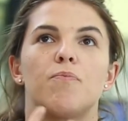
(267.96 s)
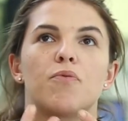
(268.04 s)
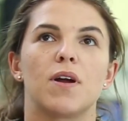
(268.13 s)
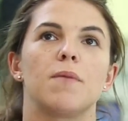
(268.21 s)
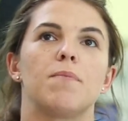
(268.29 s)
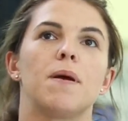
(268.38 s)

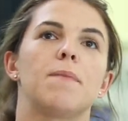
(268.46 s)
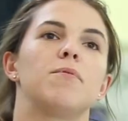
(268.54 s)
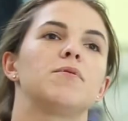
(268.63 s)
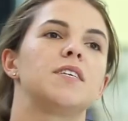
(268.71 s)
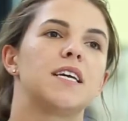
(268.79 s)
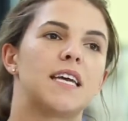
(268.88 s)
bring
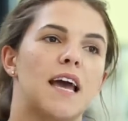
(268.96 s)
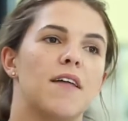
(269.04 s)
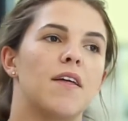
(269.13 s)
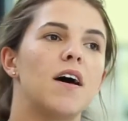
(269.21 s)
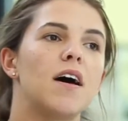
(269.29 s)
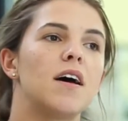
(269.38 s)
people
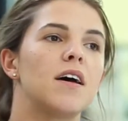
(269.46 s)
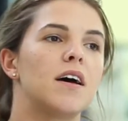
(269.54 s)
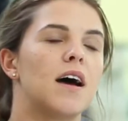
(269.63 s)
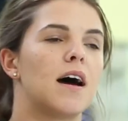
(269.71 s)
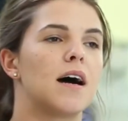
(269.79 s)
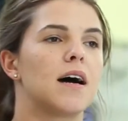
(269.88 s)
together
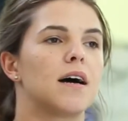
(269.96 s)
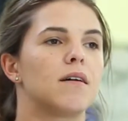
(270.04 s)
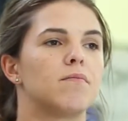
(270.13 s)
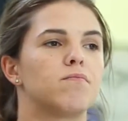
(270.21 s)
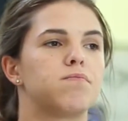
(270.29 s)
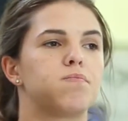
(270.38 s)

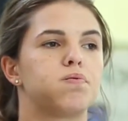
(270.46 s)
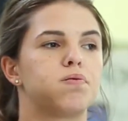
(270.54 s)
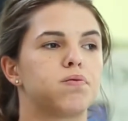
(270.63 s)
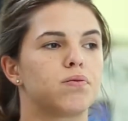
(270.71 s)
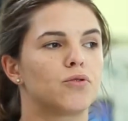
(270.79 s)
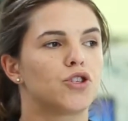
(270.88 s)

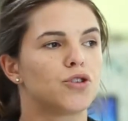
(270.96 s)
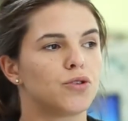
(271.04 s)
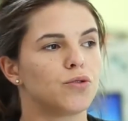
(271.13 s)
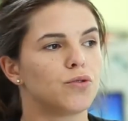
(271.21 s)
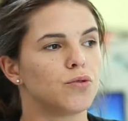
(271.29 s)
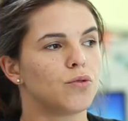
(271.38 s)

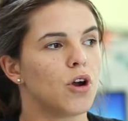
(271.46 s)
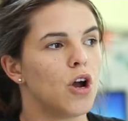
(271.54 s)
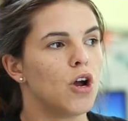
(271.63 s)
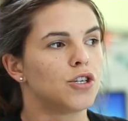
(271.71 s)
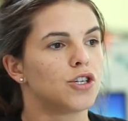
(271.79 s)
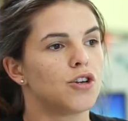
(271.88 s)
to
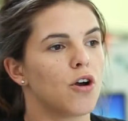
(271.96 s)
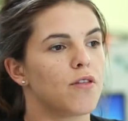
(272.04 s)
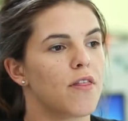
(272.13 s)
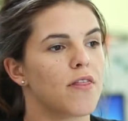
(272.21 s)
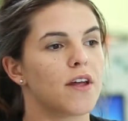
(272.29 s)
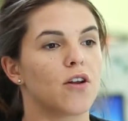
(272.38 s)
know
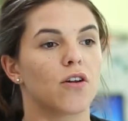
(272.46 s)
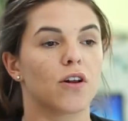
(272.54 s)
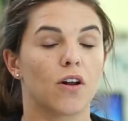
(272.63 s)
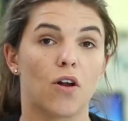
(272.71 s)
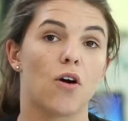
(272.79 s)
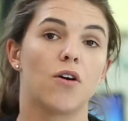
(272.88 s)
that they're not
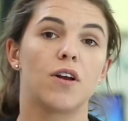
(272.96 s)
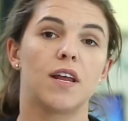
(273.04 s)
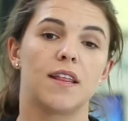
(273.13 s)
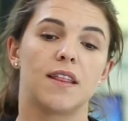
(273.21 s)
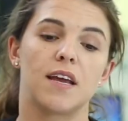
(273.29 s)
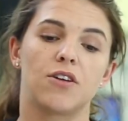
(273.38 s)
alone
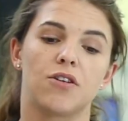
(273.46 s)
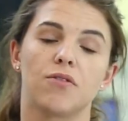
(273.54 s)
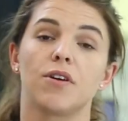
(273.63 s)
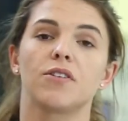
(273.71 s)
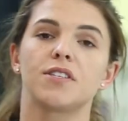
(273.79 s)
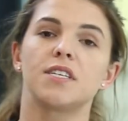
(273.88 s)
in their
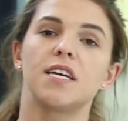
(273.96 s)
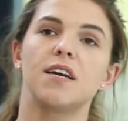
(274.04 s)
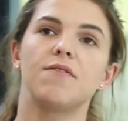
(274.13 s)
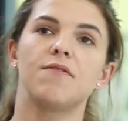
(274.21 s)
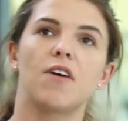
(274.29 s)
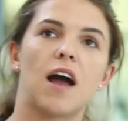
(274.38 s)

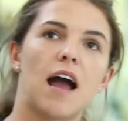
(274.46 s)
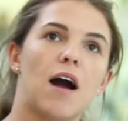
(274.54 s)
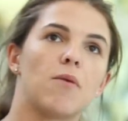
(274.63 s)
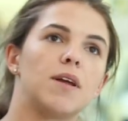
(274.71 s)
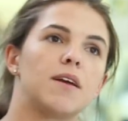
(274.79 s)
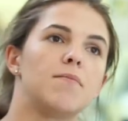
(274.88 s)
curiosity for
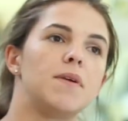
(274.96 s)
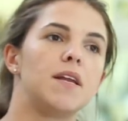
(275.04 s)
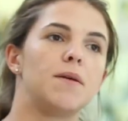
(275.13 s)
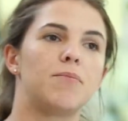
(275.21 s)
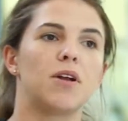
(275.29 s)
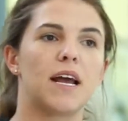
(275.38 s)
how we can
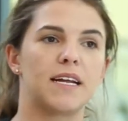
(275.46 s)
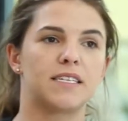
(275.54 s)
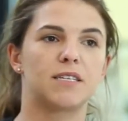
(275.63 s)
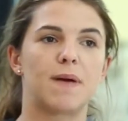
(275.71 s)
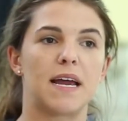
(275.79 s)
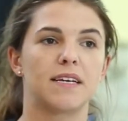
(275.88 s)
manipulate
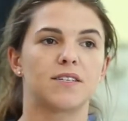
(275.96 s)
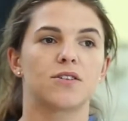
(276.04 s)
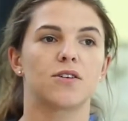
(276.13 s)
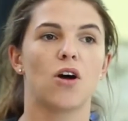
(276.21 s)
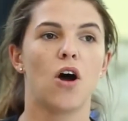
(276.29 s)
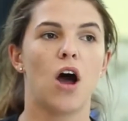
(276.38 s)

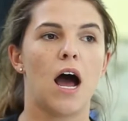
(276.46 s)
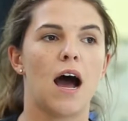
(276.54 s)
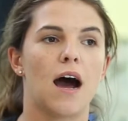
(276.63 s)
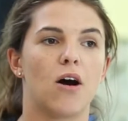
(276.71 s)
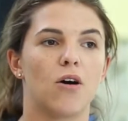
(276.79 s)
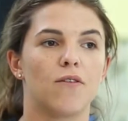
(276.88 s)
space
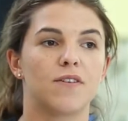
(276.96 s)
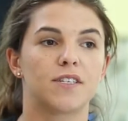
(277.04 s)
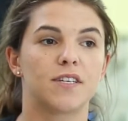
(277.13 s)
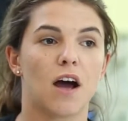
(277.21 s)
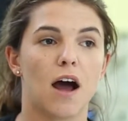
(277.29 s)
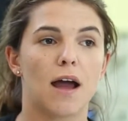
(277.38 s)
over
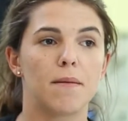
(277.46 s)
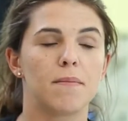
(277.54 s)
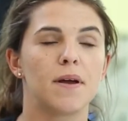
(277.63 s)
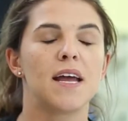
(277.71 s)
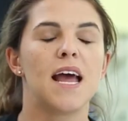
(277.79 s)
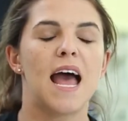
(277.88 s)

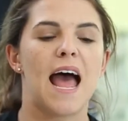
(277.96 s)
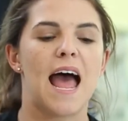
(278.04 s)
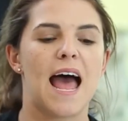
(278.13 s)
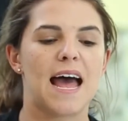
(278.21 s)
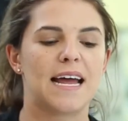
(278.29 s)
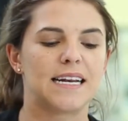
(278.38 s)
time,
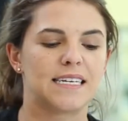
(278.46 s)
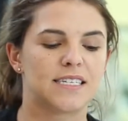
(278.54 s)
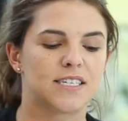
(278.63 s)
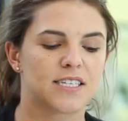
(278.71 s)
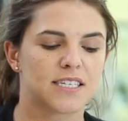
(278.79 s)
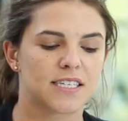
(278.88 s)

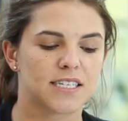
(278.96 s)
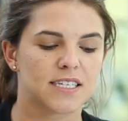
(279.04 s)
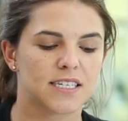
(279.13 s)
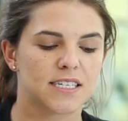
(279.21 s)
and